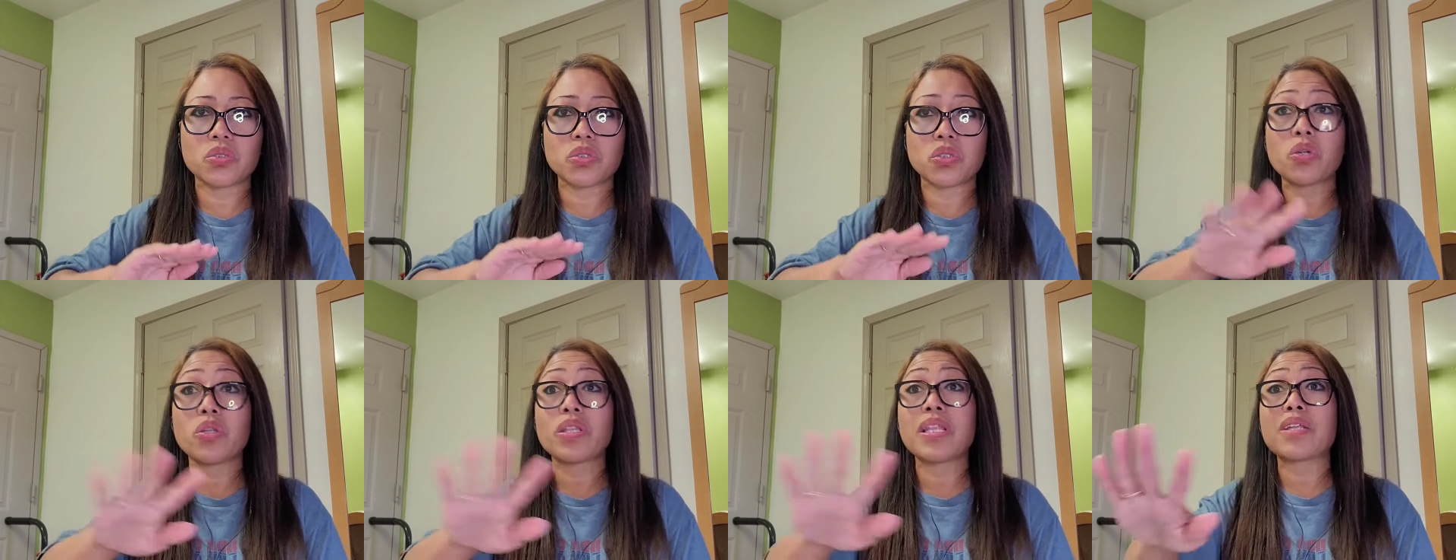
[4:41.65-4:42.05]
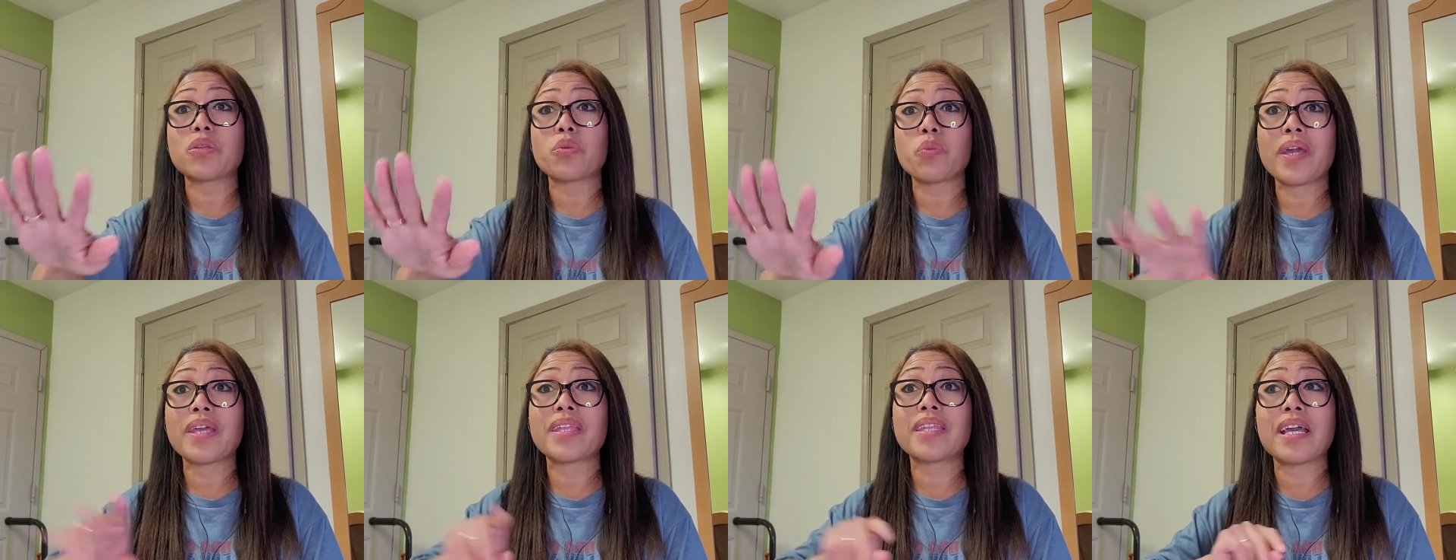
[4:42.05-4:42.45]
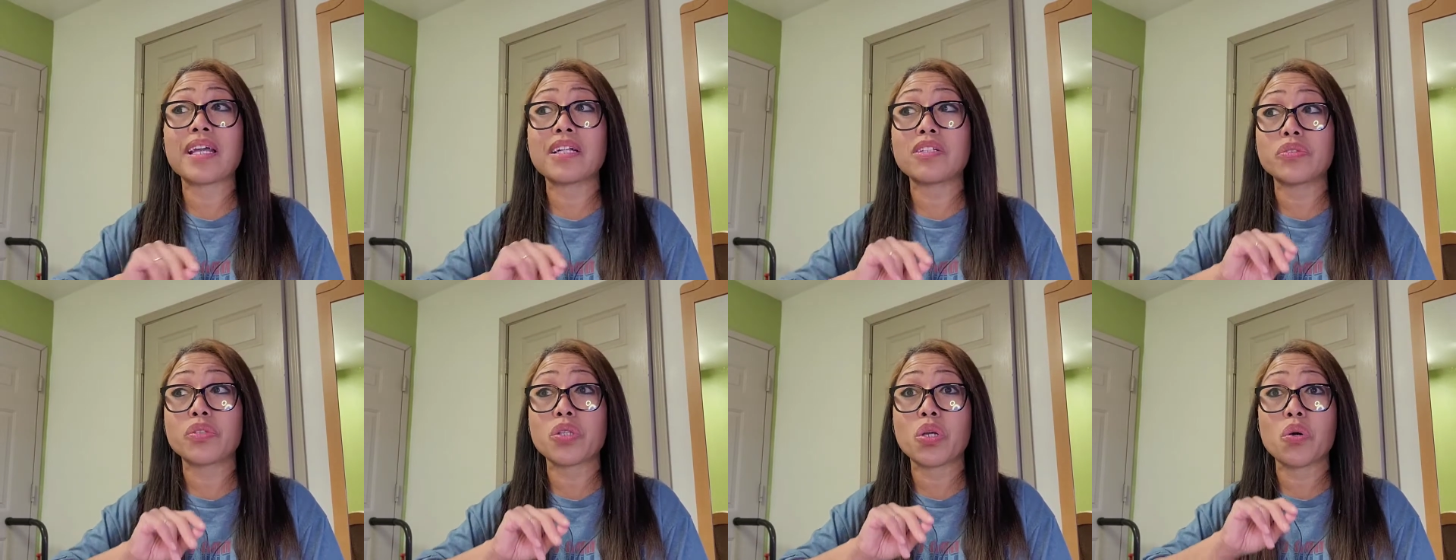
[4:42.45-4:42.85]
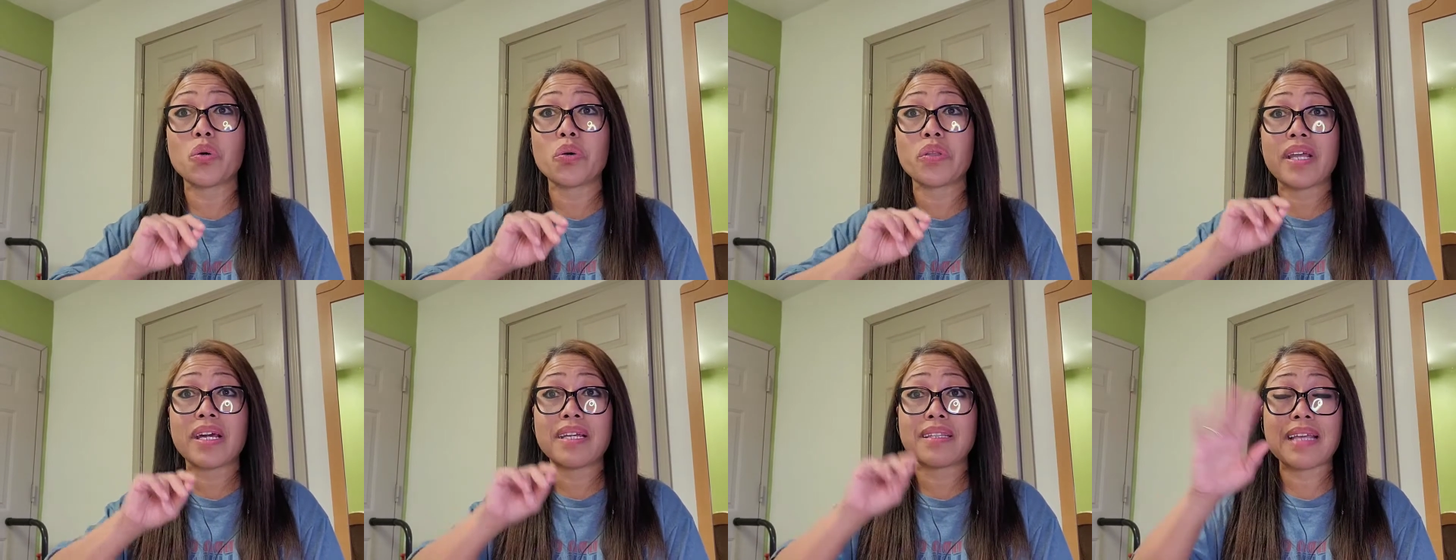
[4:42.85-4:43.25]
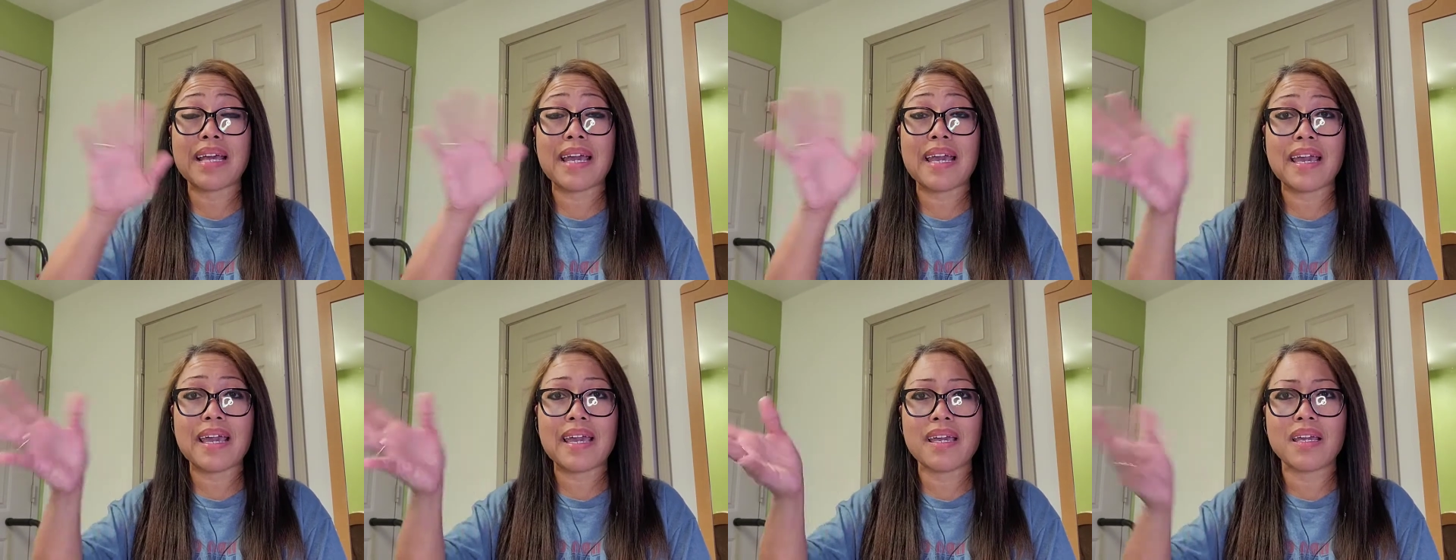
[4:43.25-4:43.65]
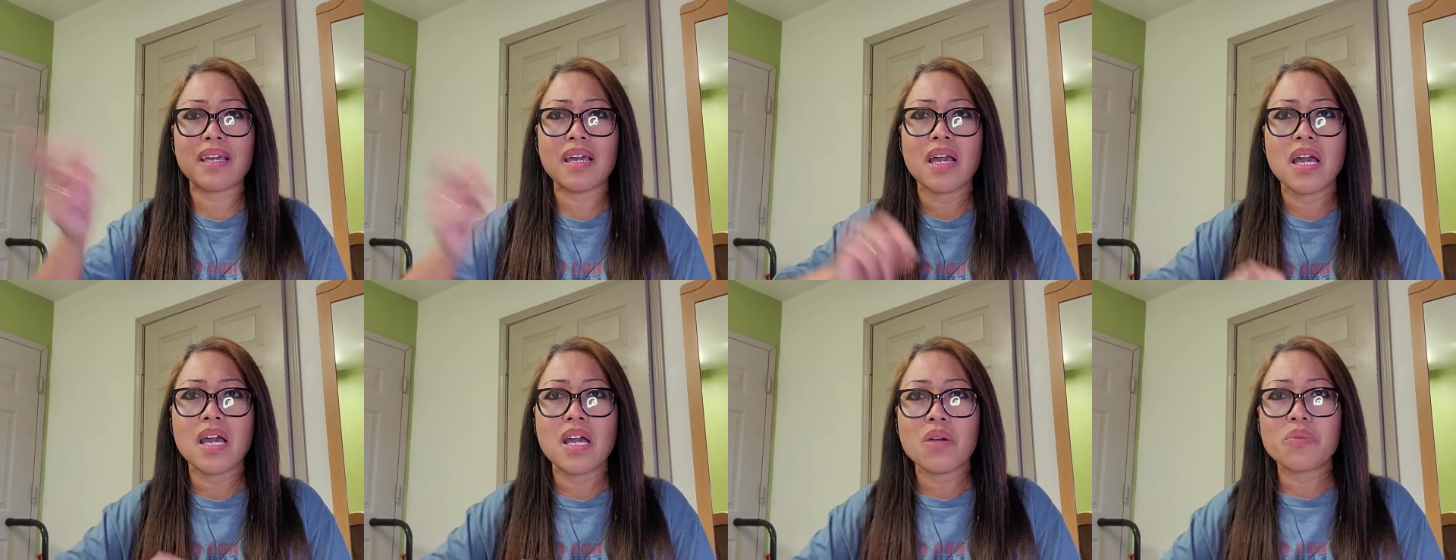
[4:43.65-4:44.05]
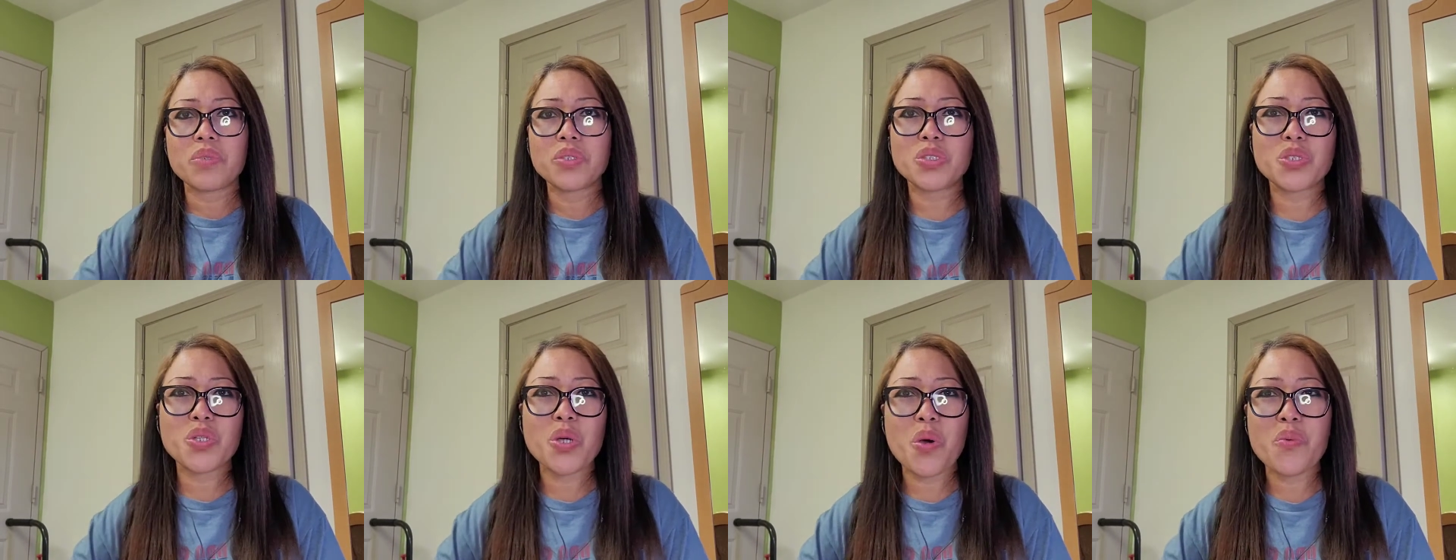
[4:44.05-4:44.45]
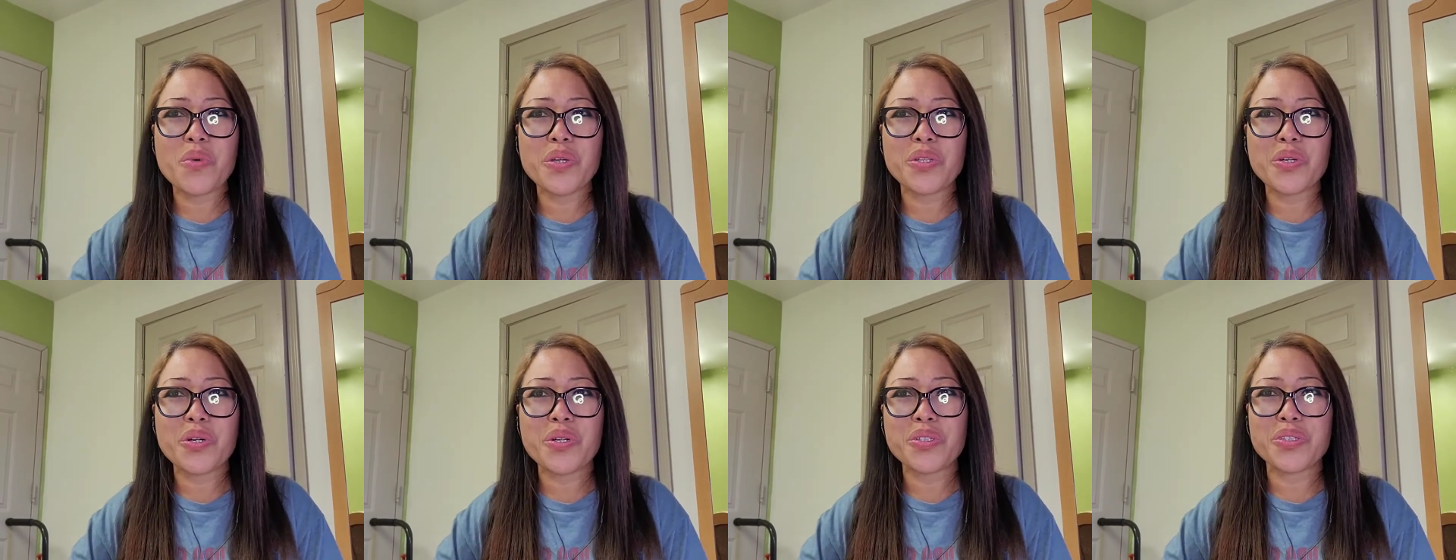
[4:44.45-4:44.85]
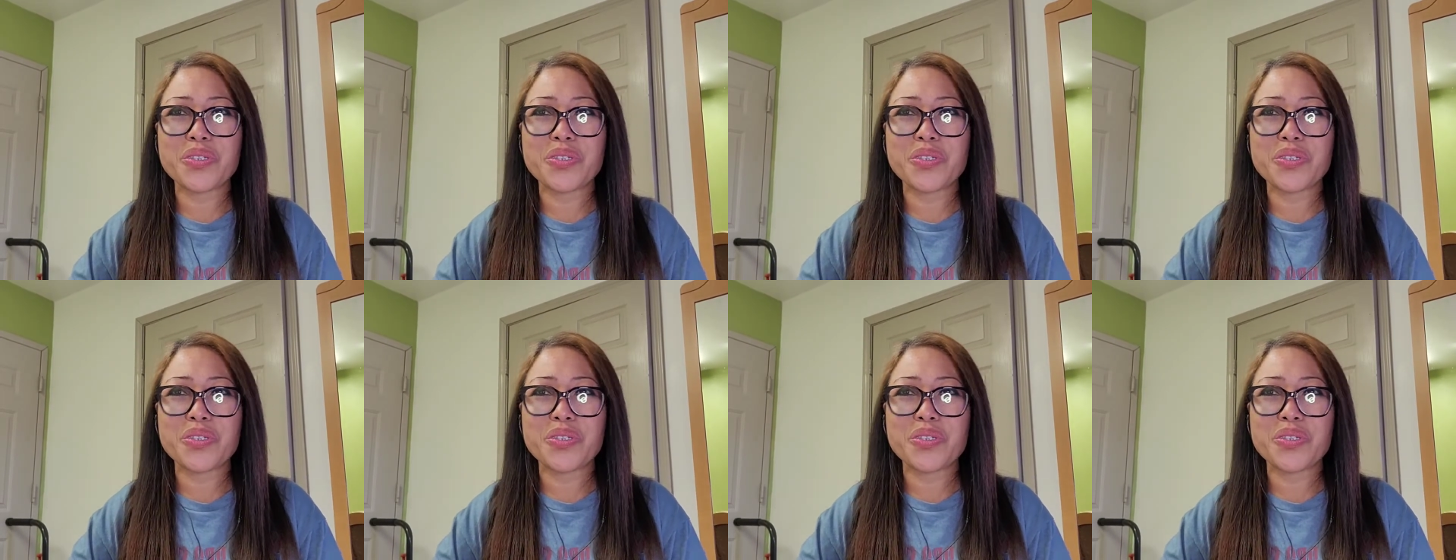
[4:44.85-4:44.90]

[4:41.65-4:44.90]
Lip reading: So that way they'll know that, hey, what's going on?